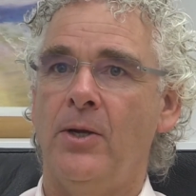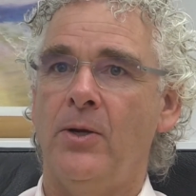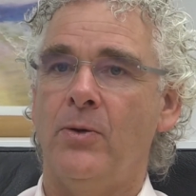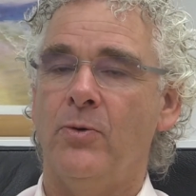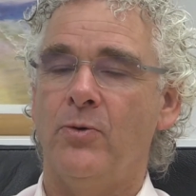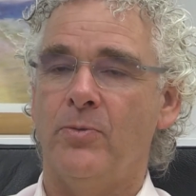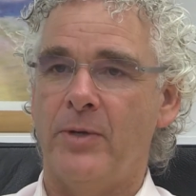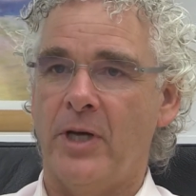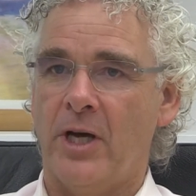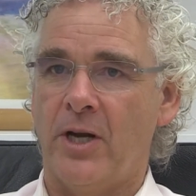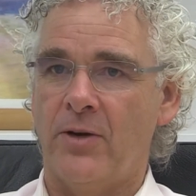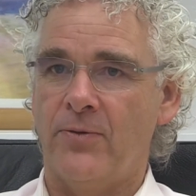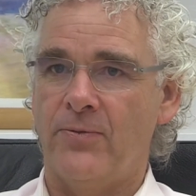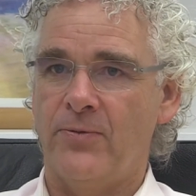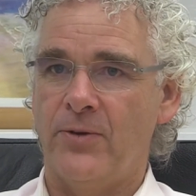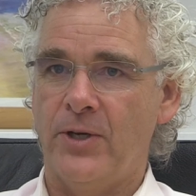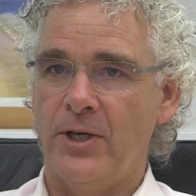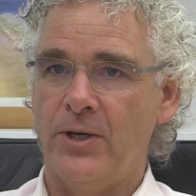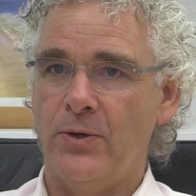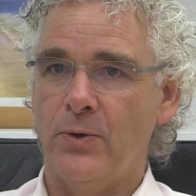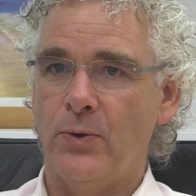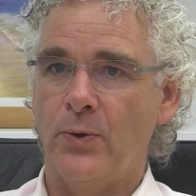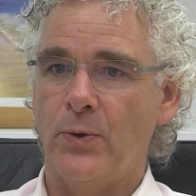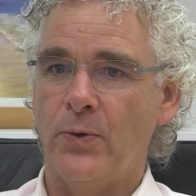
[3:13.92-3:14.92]
We'll be able to
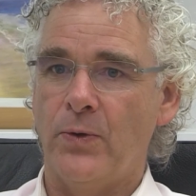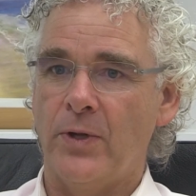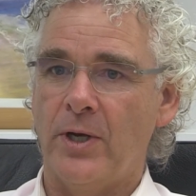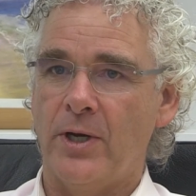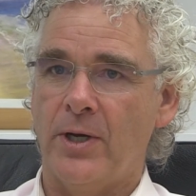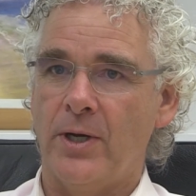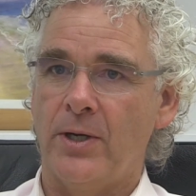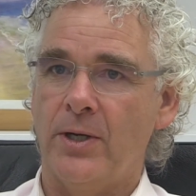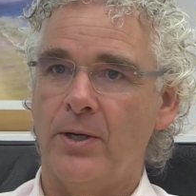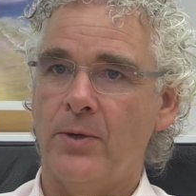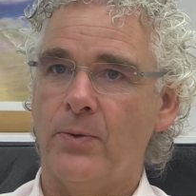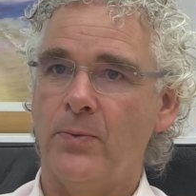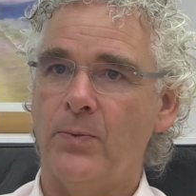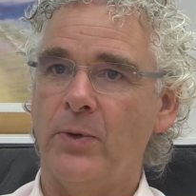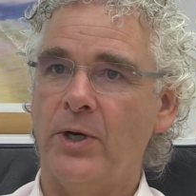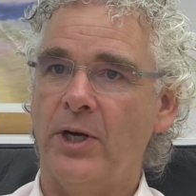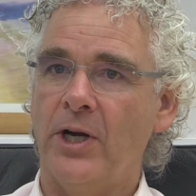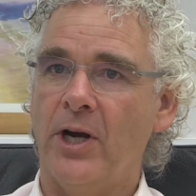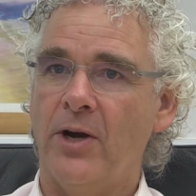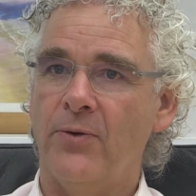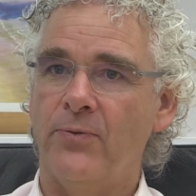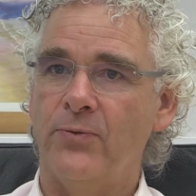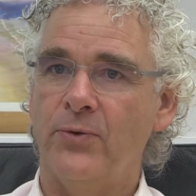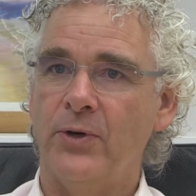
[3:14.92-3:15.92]
feed all of the
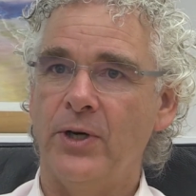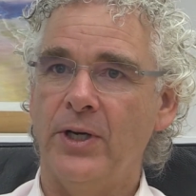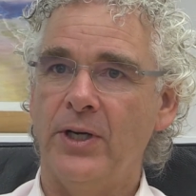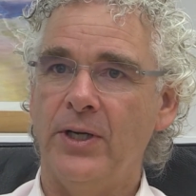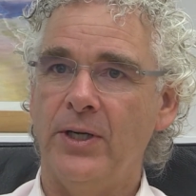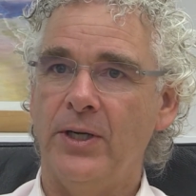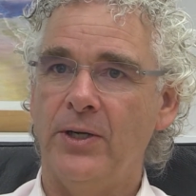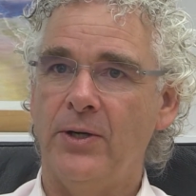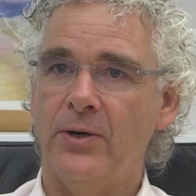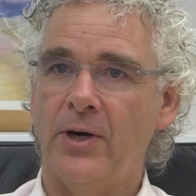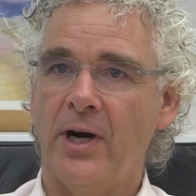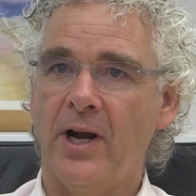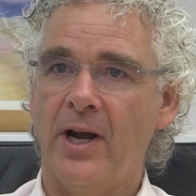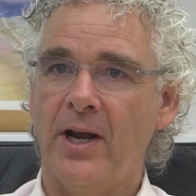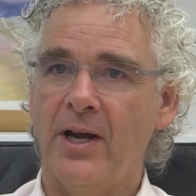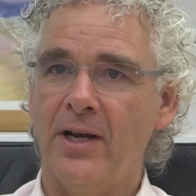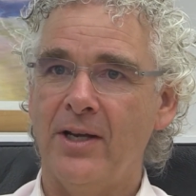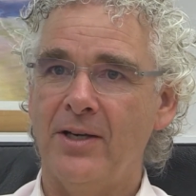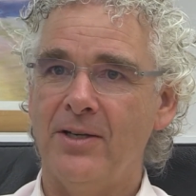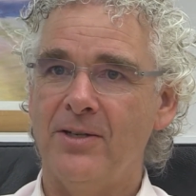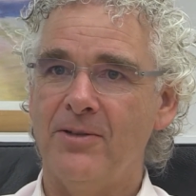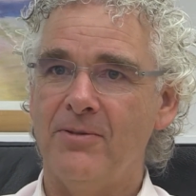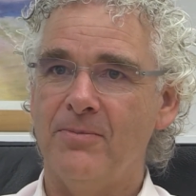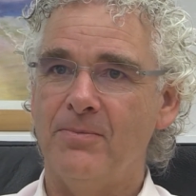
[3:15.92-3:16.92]
recovery,
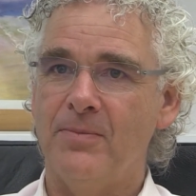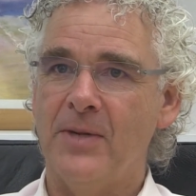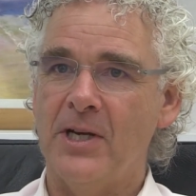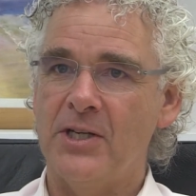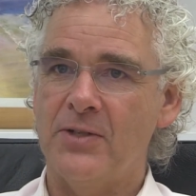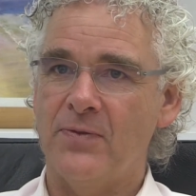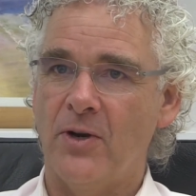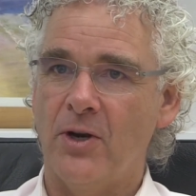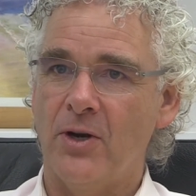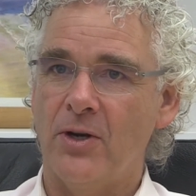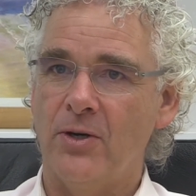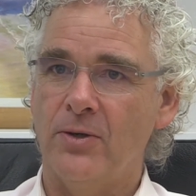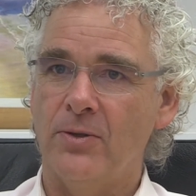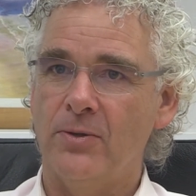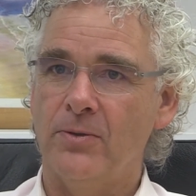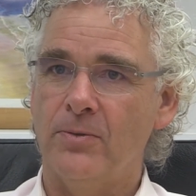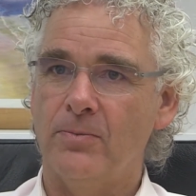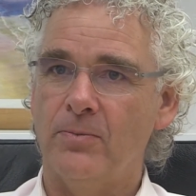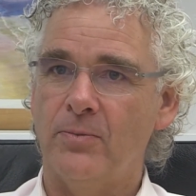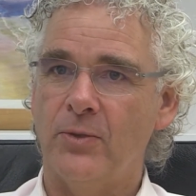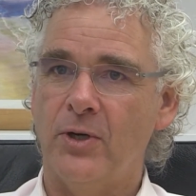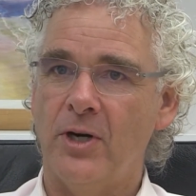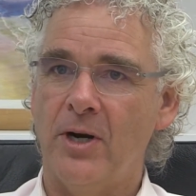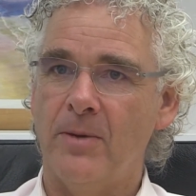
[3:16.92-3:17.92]
grade, mass flow
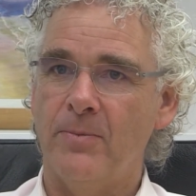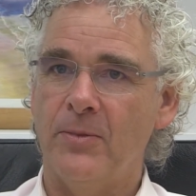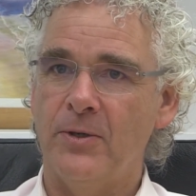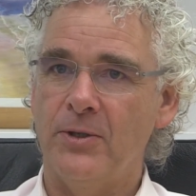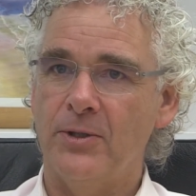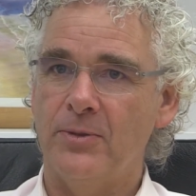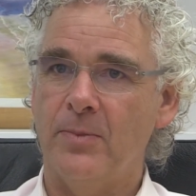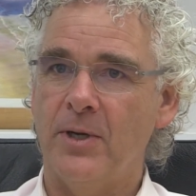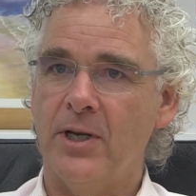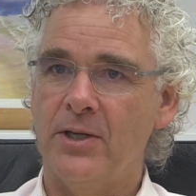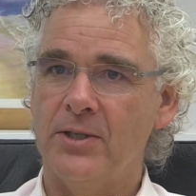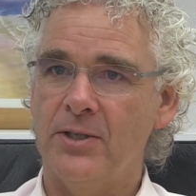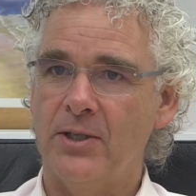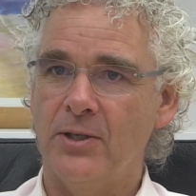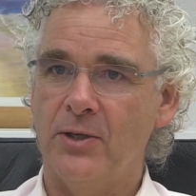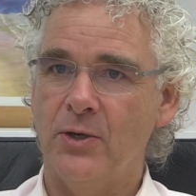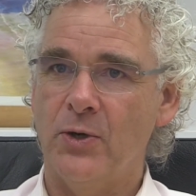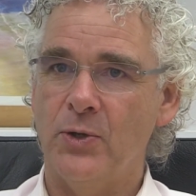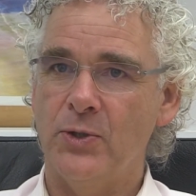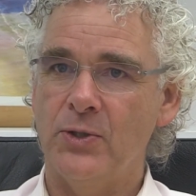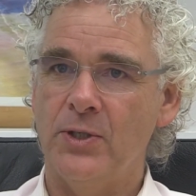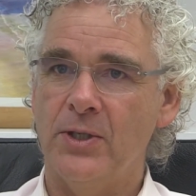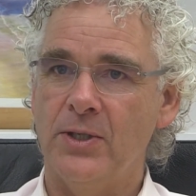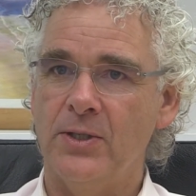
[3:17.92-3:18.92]
parameters plus the
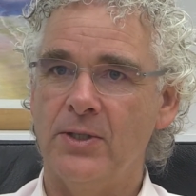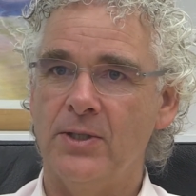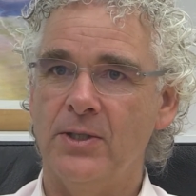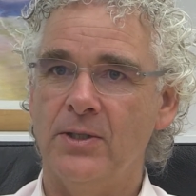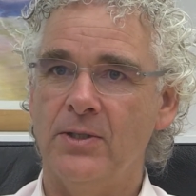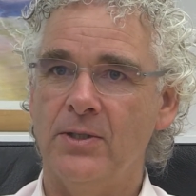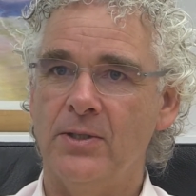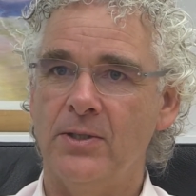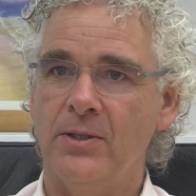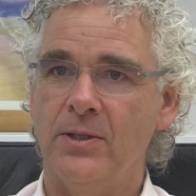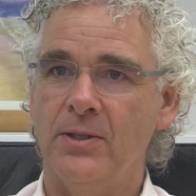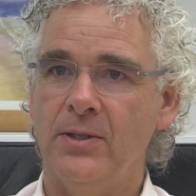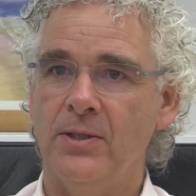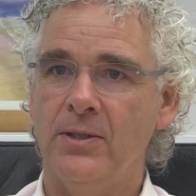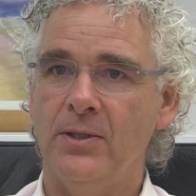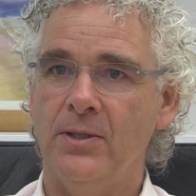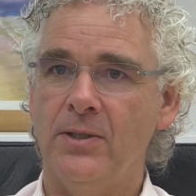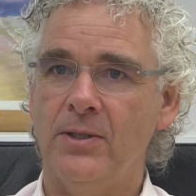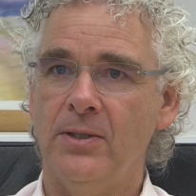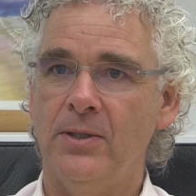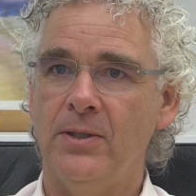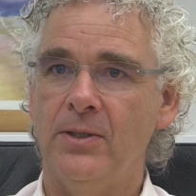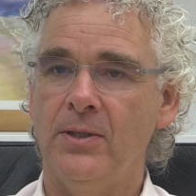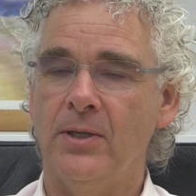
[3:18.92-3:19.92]
costings into
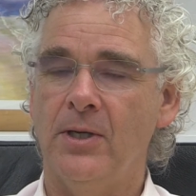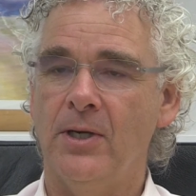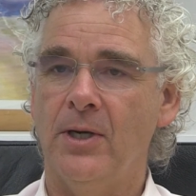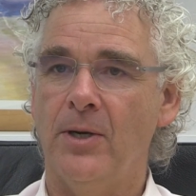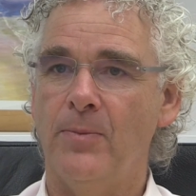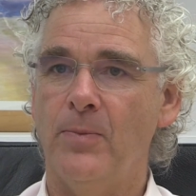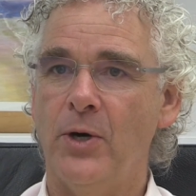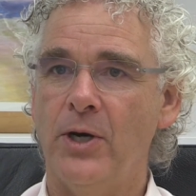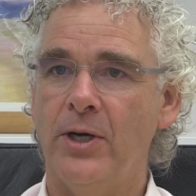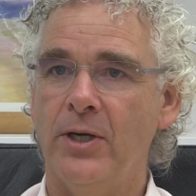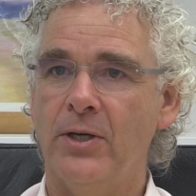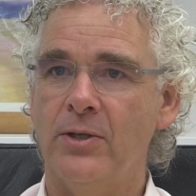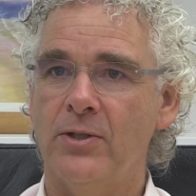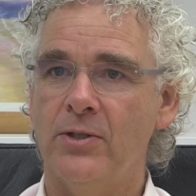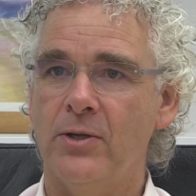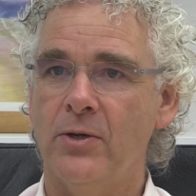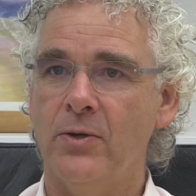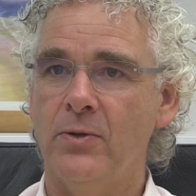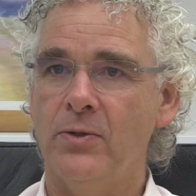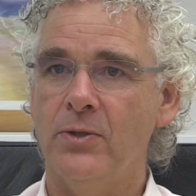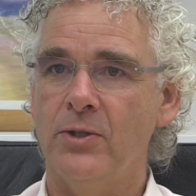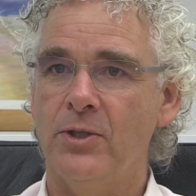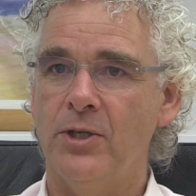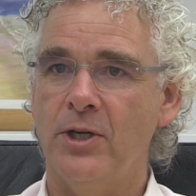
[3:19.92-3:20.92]
the mining
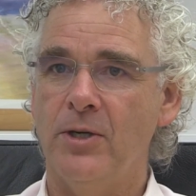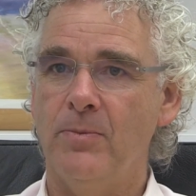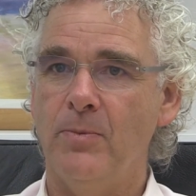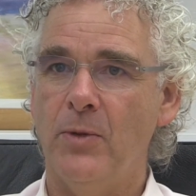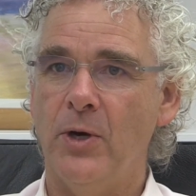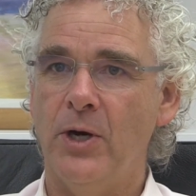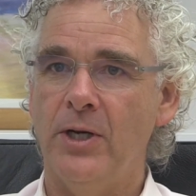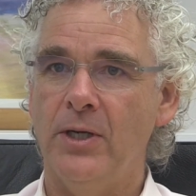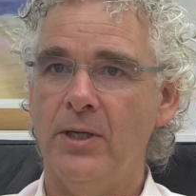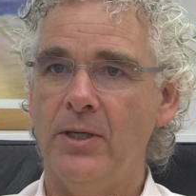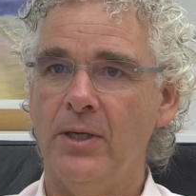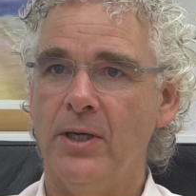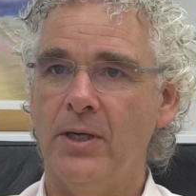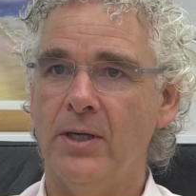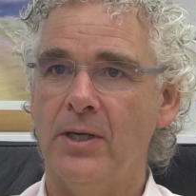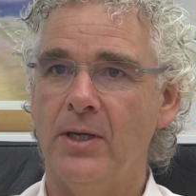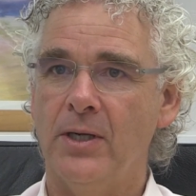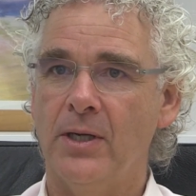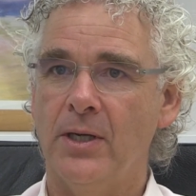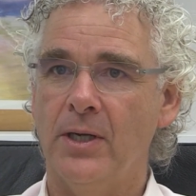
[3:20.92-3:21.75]
consultant, G Mining,